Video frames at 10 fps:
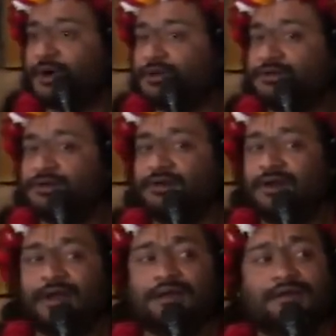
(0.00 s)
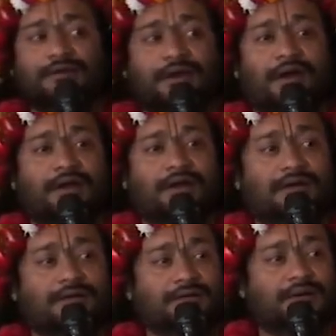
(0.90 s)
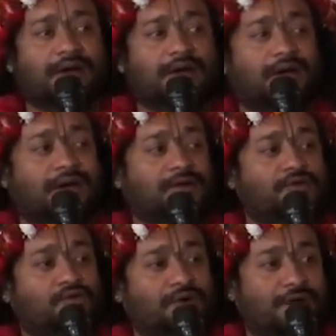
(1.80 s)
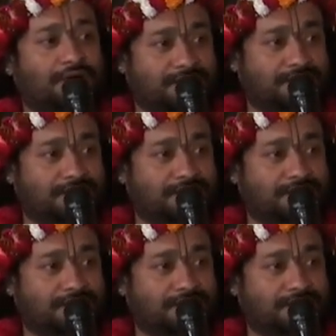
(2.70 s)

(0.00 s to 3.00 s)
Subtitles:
path, like jnana, jnana and yoga